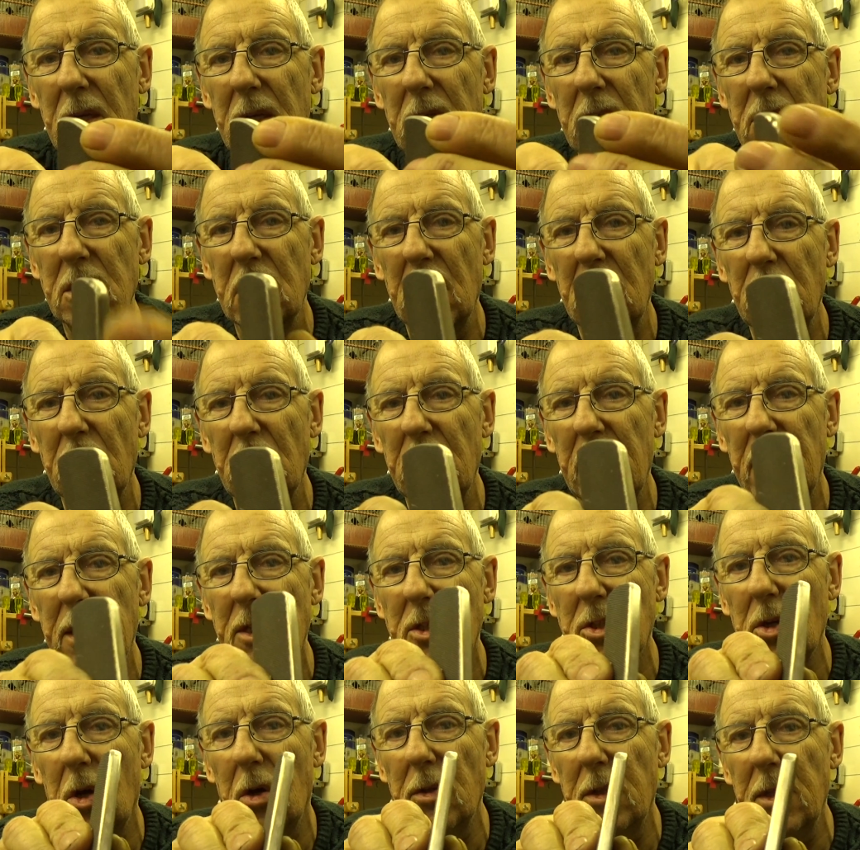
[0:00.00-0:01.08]
Same on that
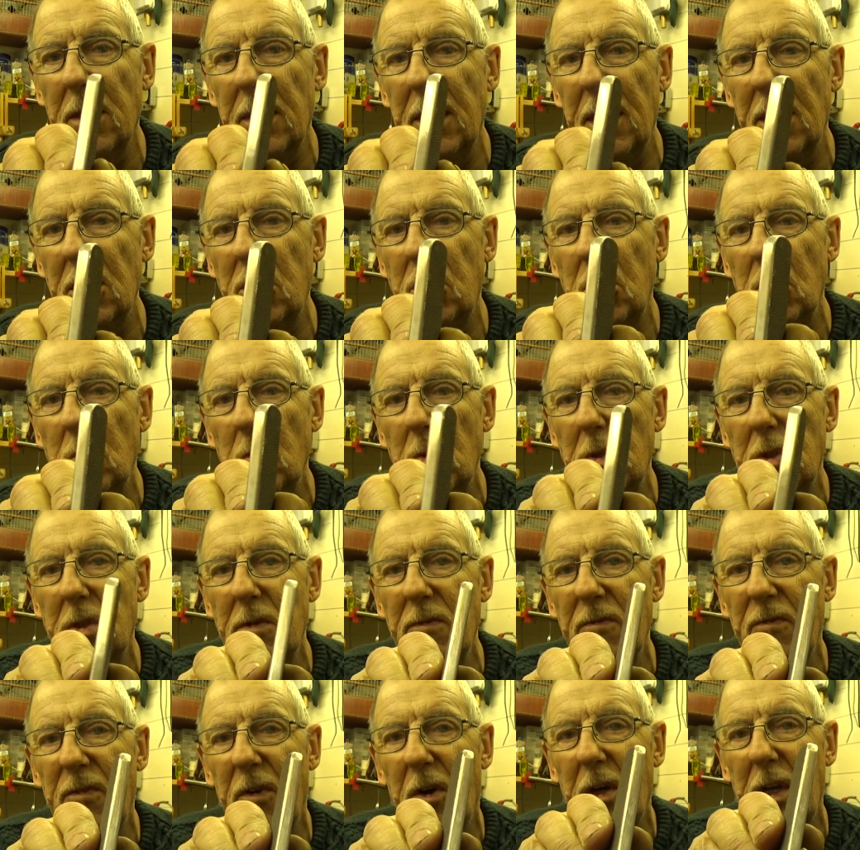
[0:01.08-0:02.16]
side. That's just with some
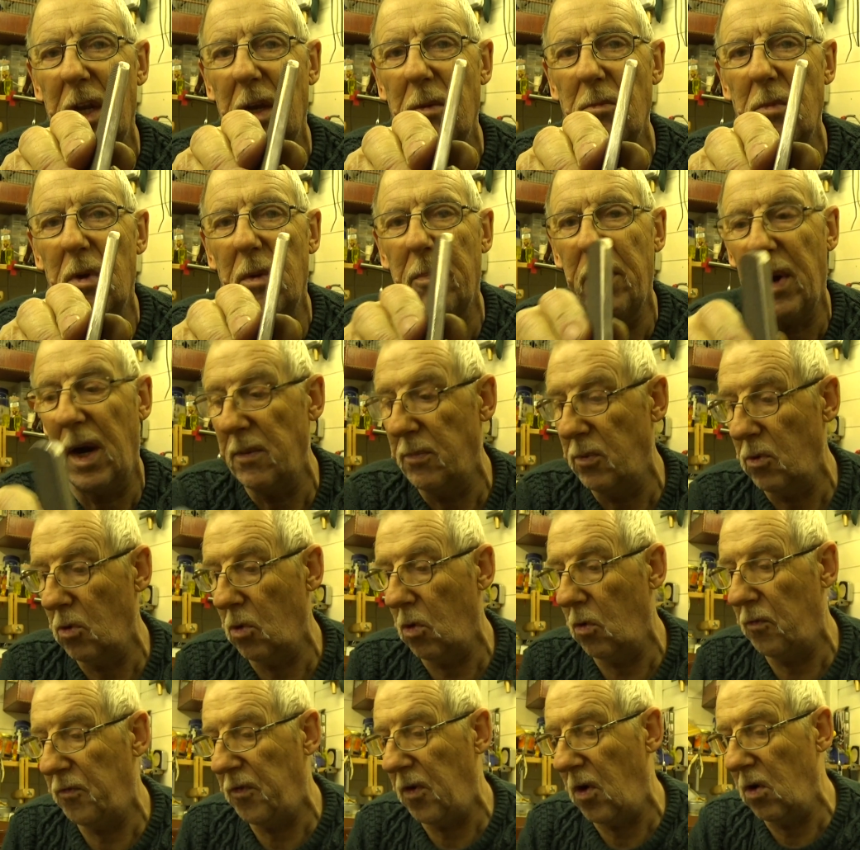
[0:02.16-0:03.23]
fine emery paper, or
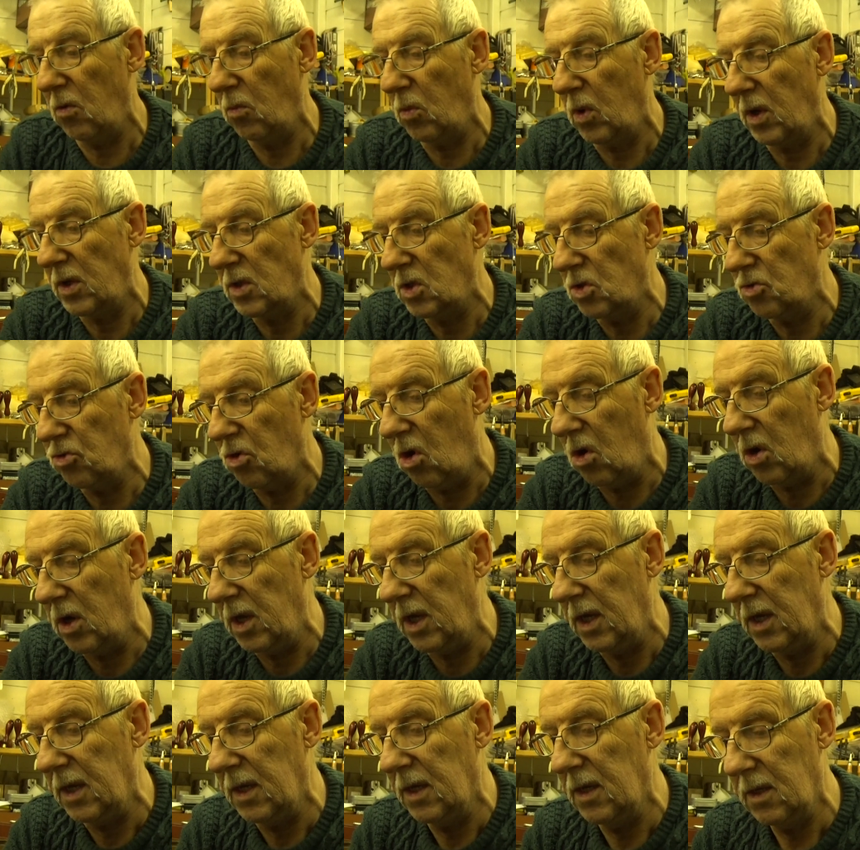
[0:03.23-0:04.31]
fine wet and dry,
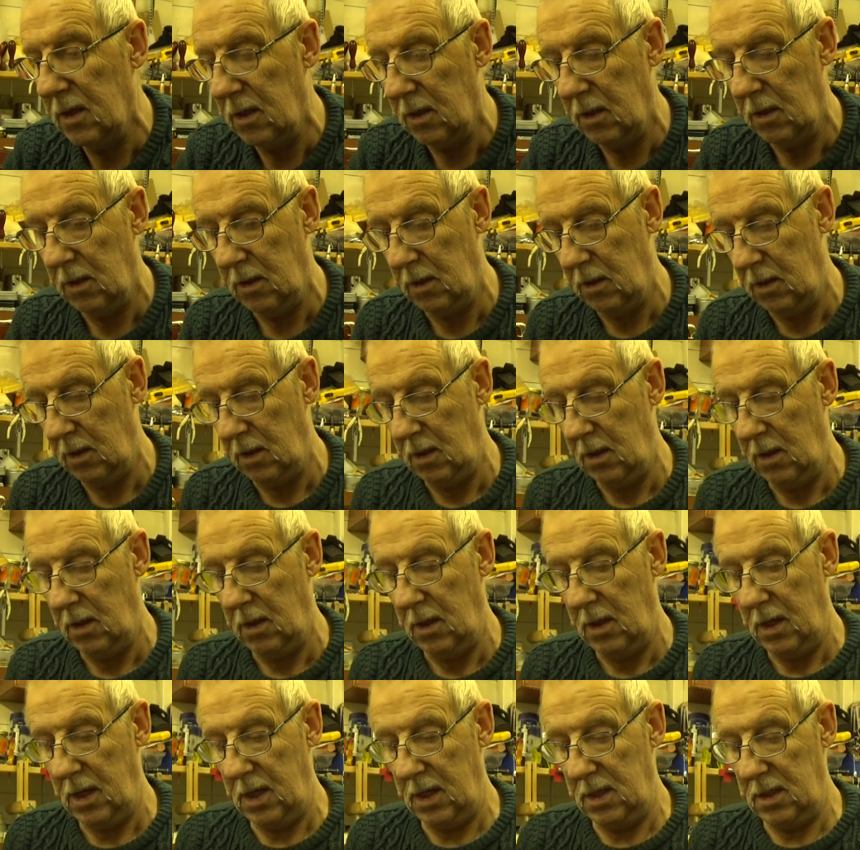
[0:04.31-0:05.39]

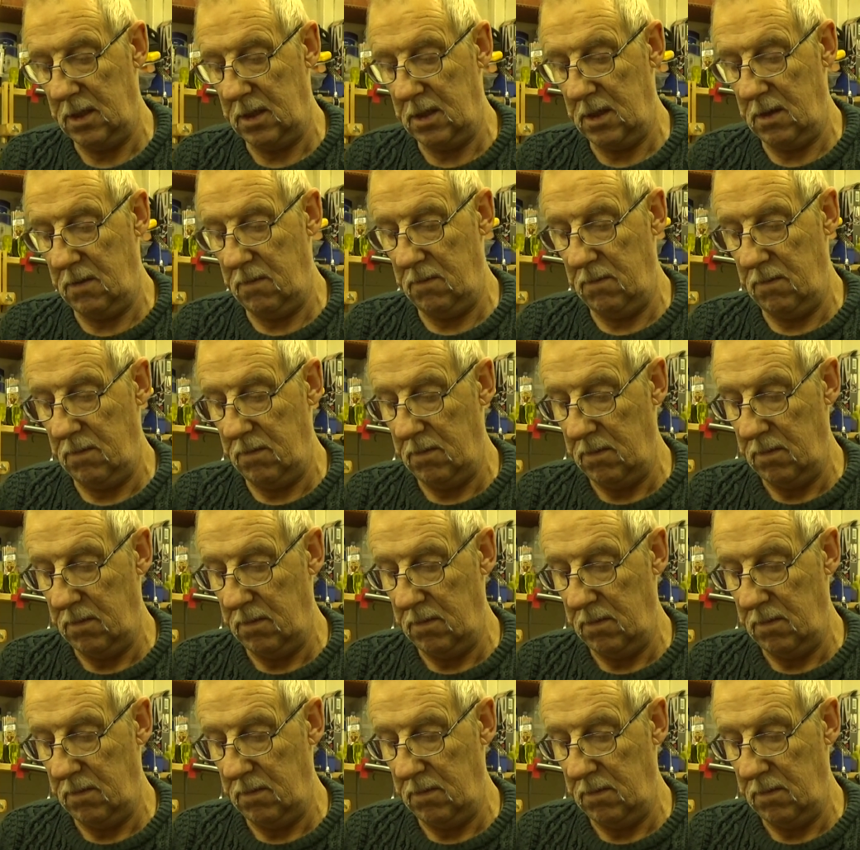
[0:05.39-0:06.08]
and